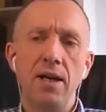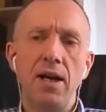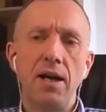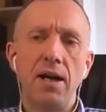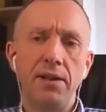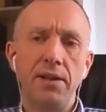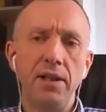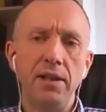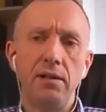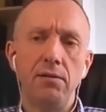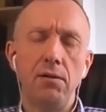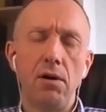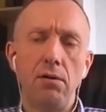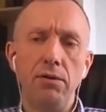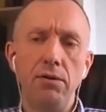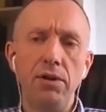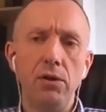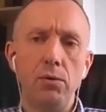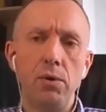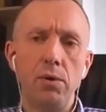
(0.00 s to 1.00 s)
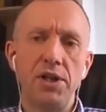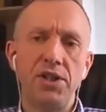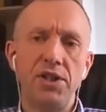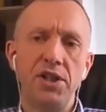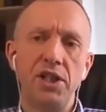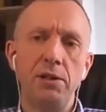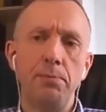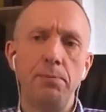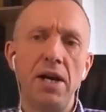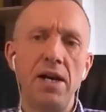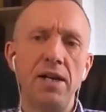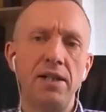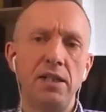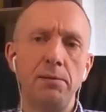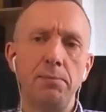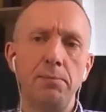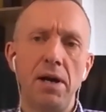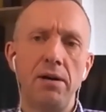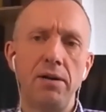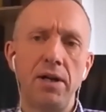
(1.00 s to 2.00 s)
I think there are real questions to be asked
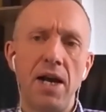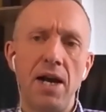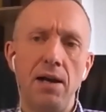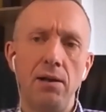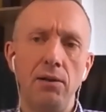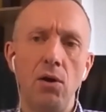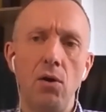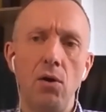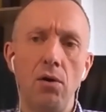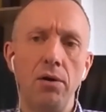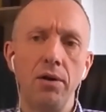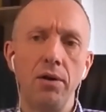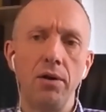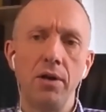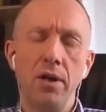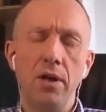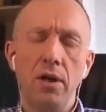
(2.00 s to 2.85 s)
about how long